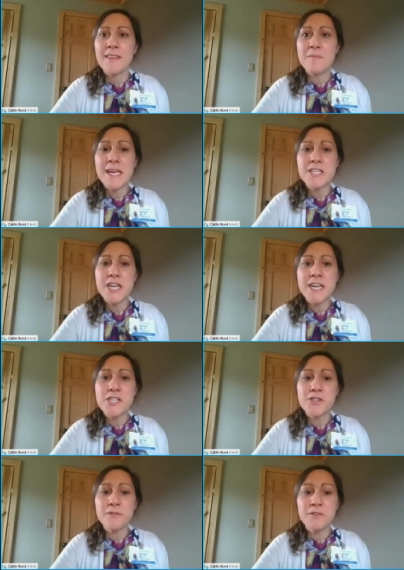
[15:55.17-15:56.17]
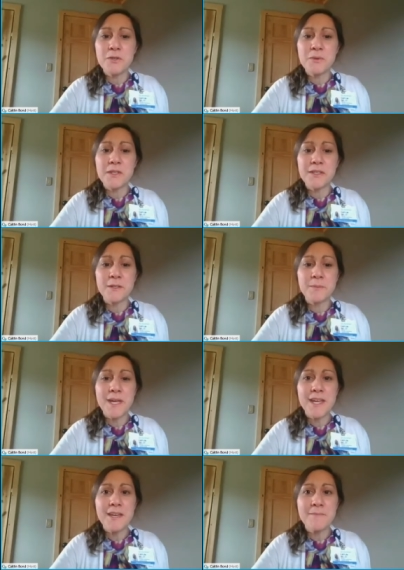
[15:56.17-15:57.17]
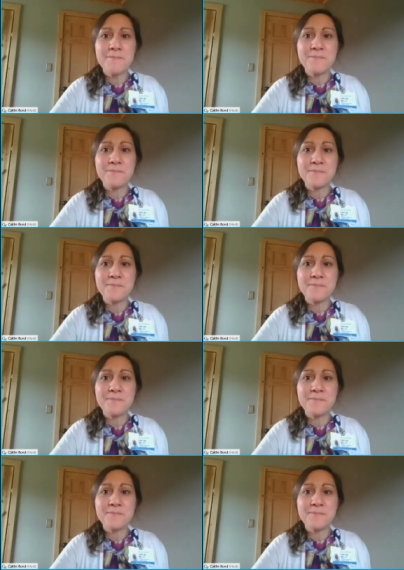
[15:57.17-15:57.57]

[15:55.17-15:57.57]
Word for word: That may change your view a little bit.